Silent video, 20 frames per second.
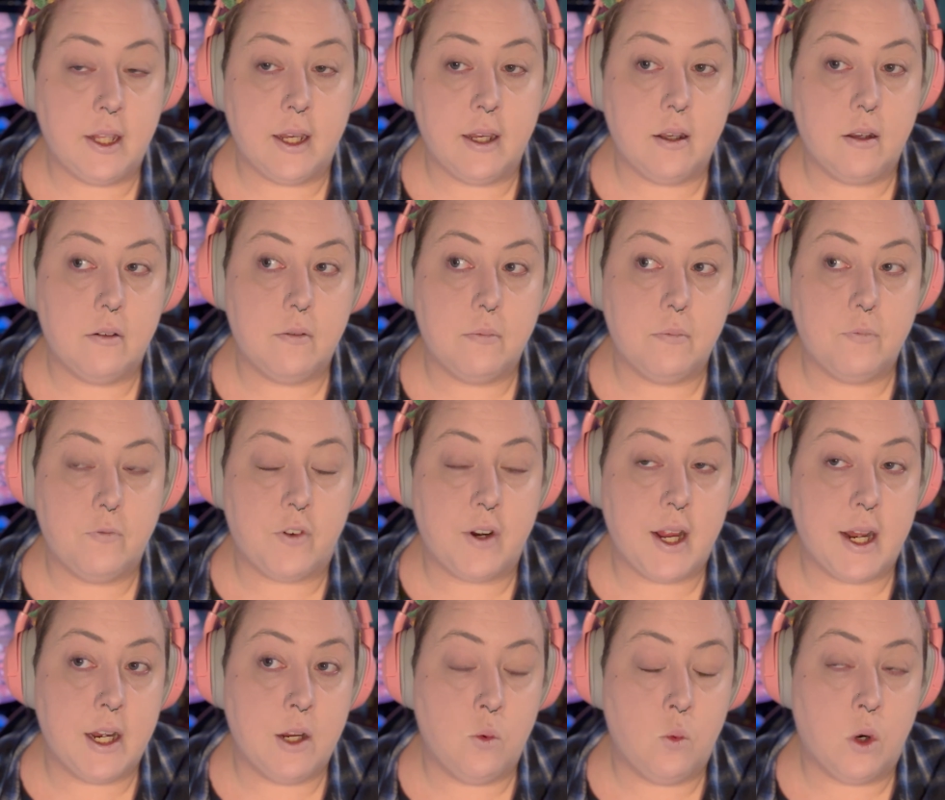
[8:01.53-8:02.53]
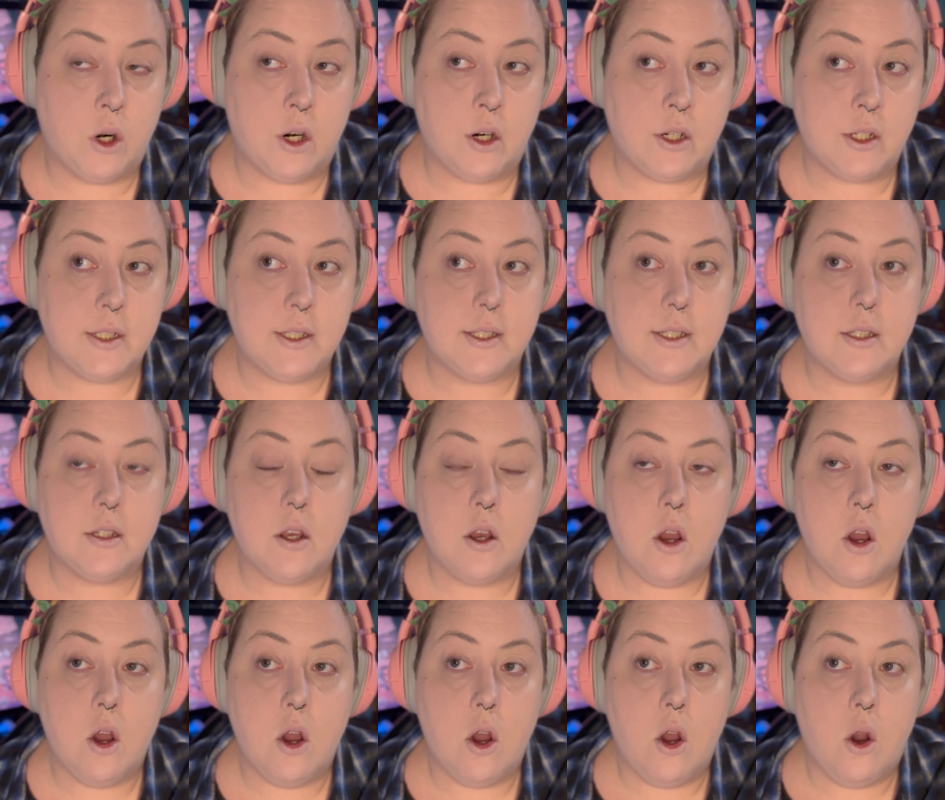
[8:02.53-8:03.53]
like forgetting words
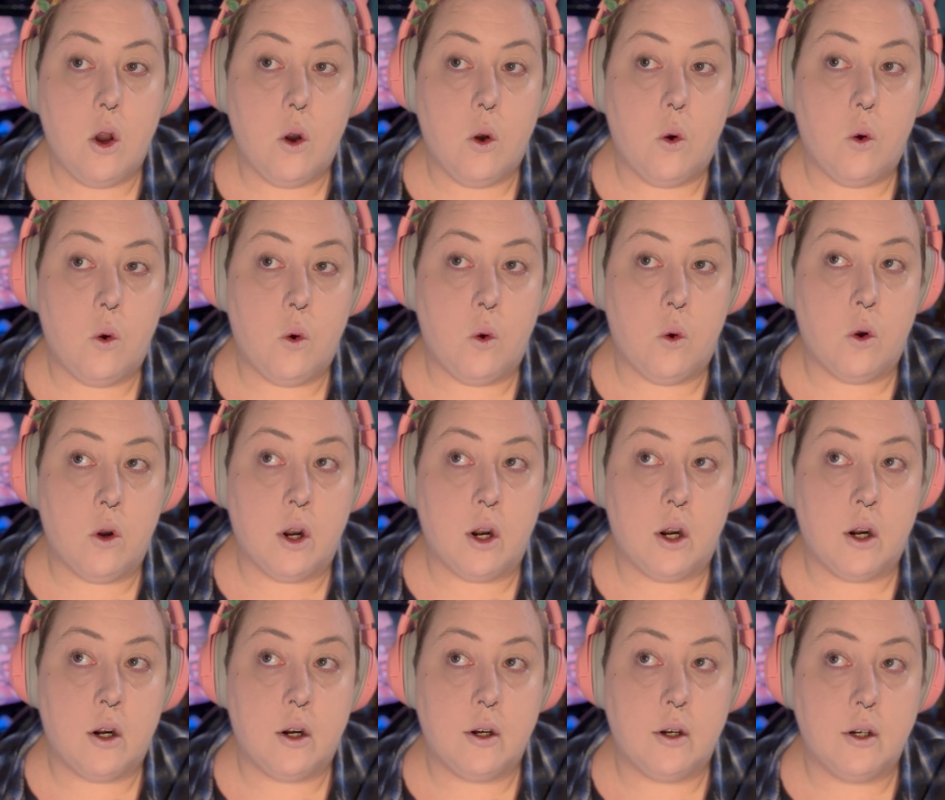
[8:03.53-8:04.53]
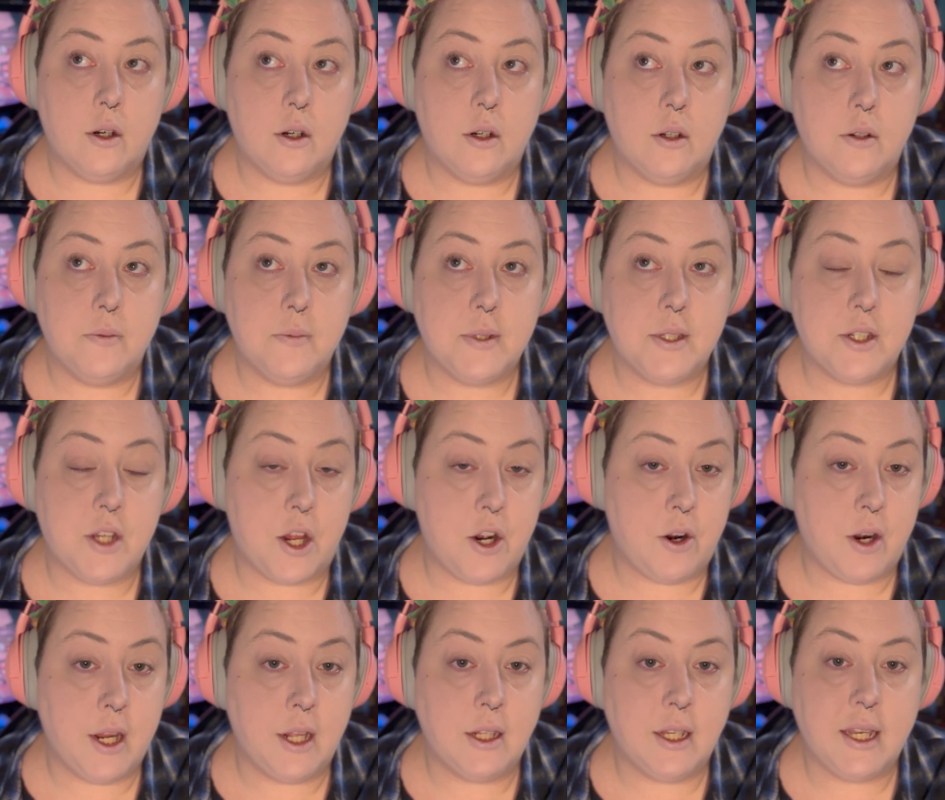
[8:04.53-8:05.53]
or
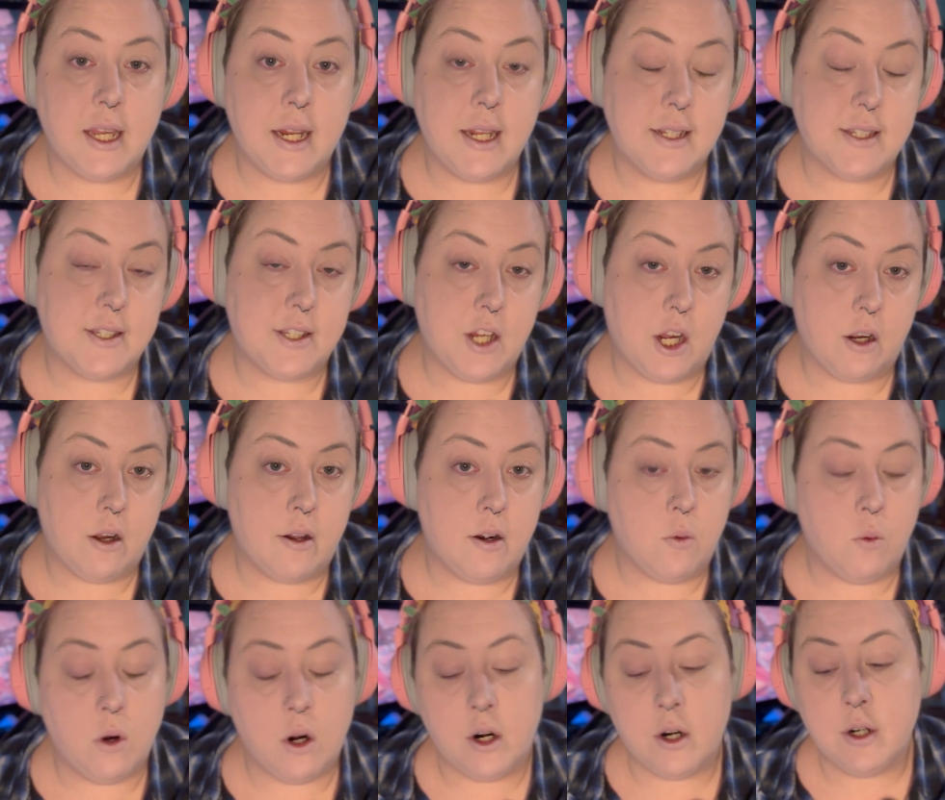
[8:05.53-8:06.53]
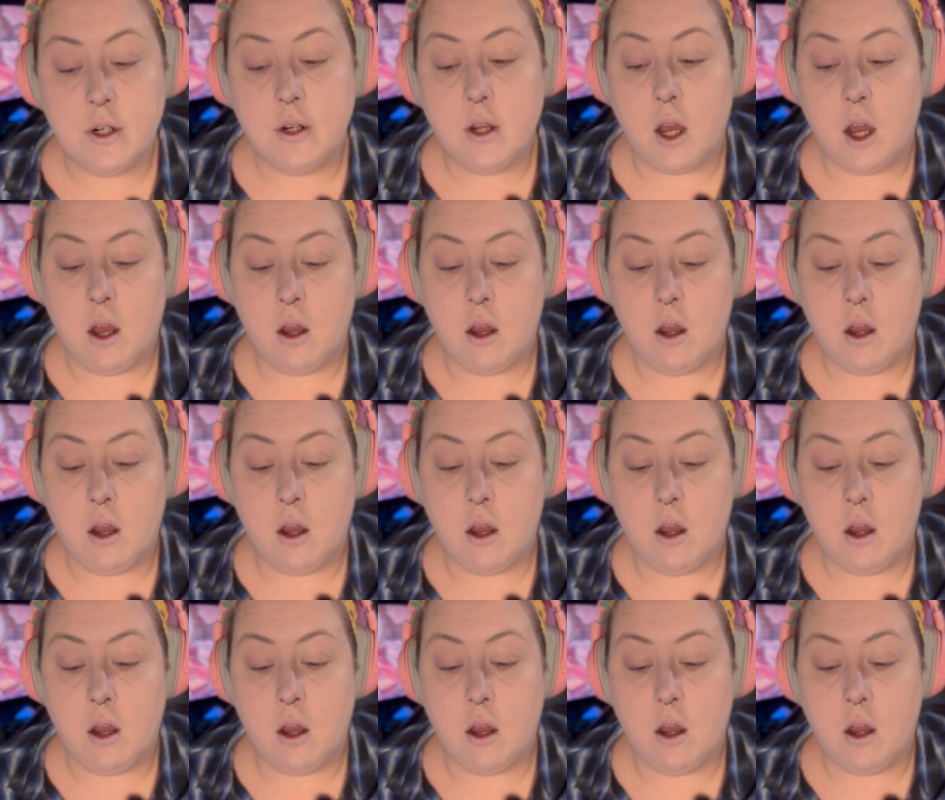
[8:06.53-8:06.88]
stuttering, like getting stuck on a word.